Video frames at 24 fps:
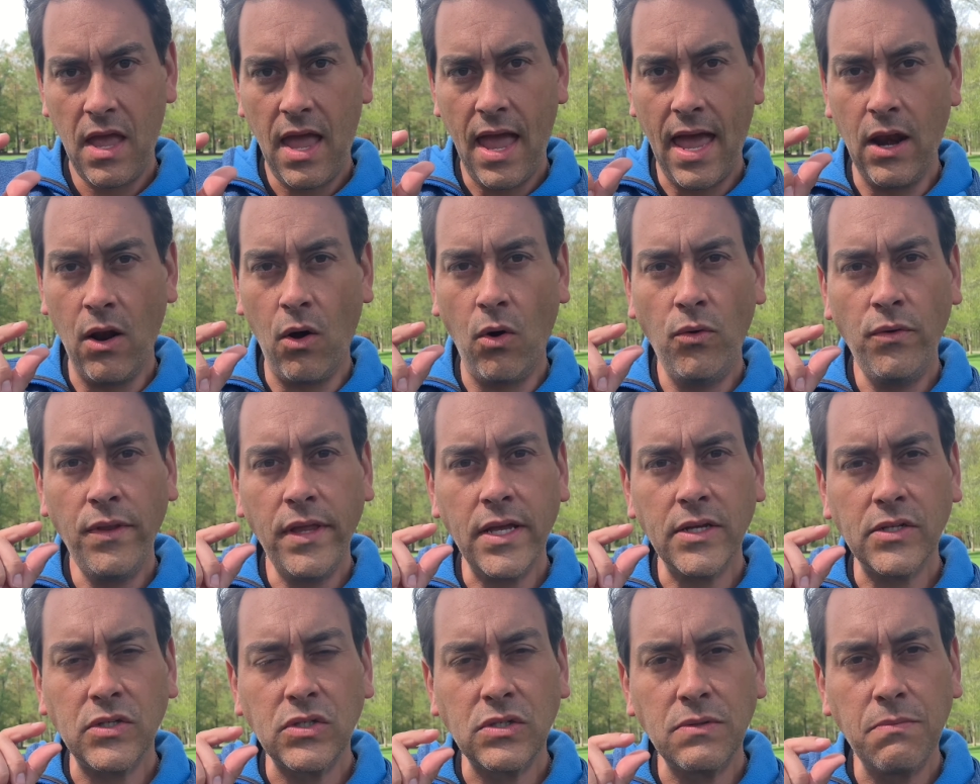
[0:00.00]
and only
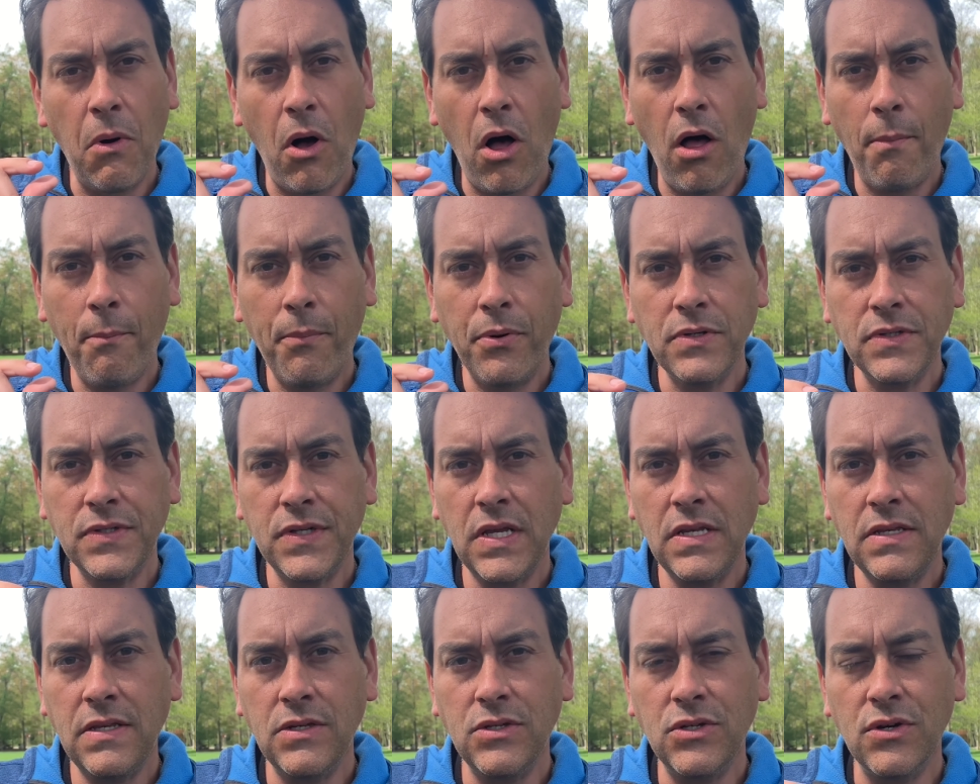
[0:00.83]
a small
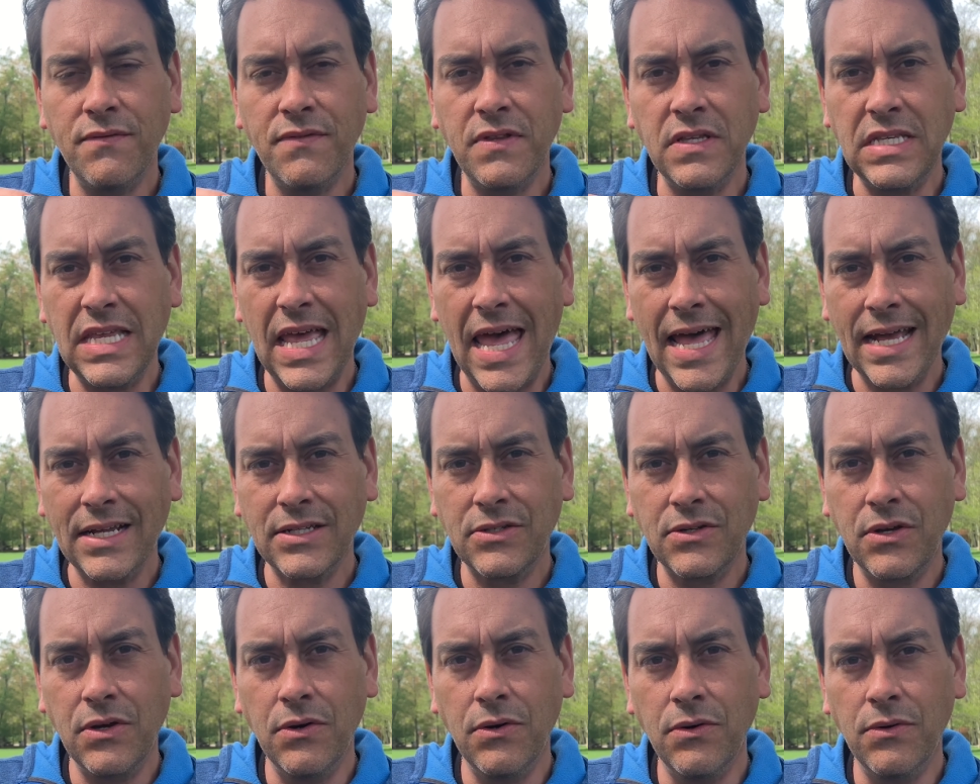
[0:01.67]
percentage of the tax
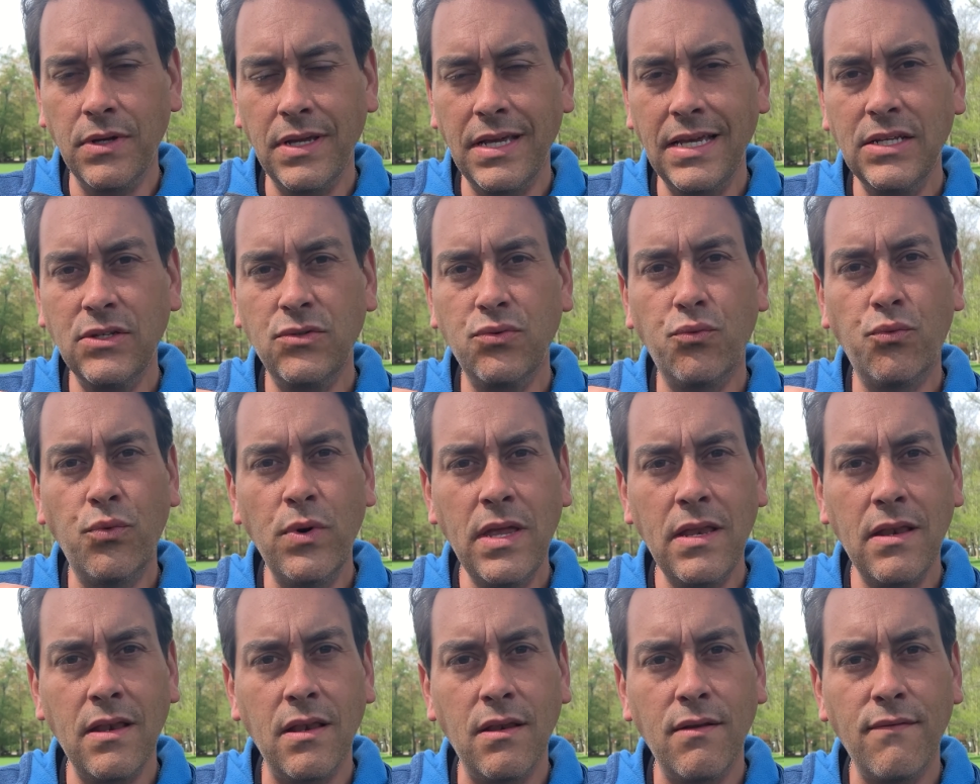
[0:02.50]
code is
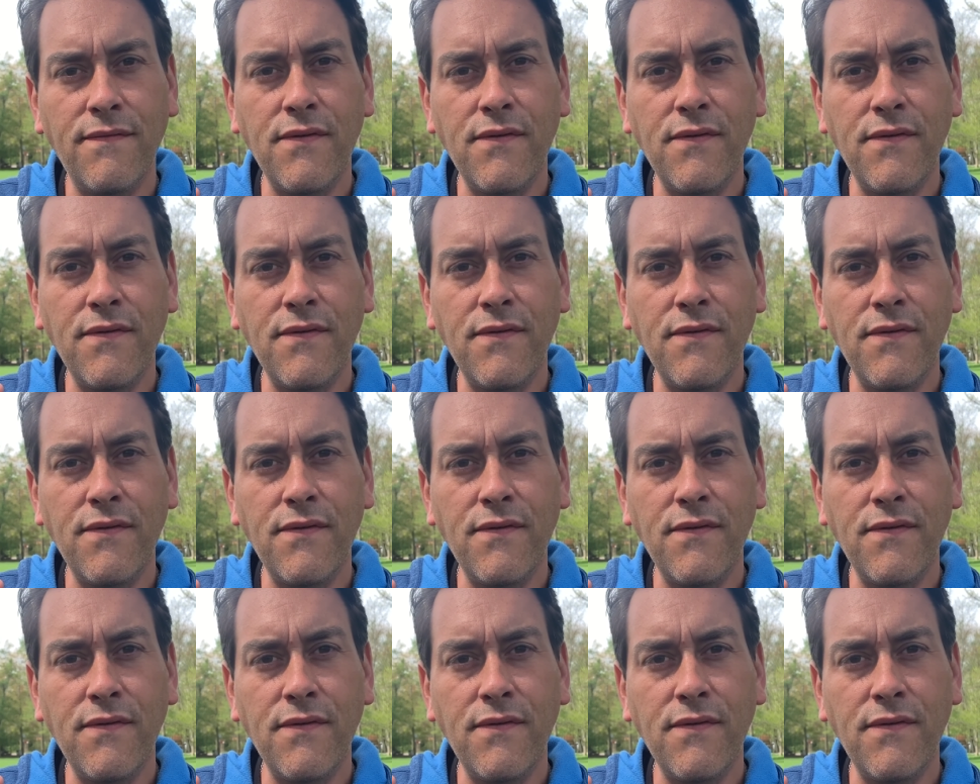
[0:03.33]
written